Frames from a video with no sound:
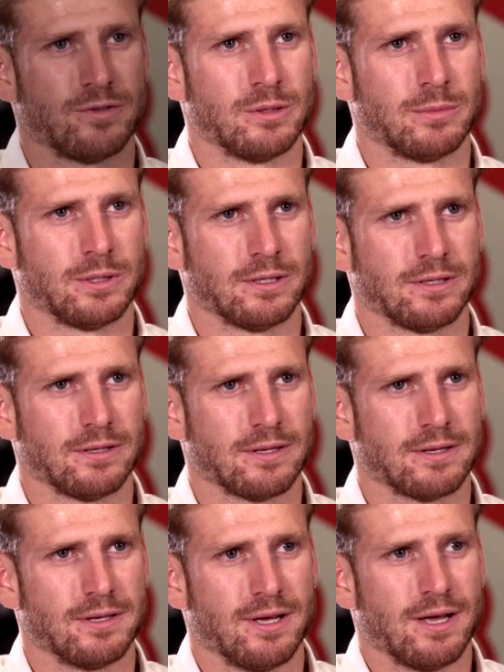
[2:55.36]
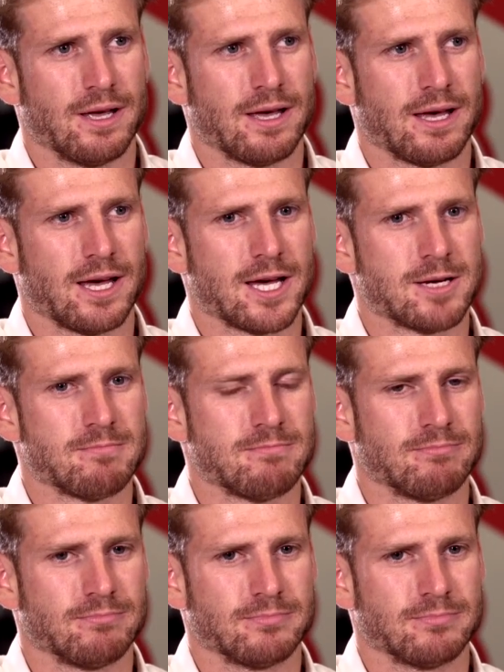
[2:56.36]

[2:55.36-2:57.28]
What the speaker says: football, and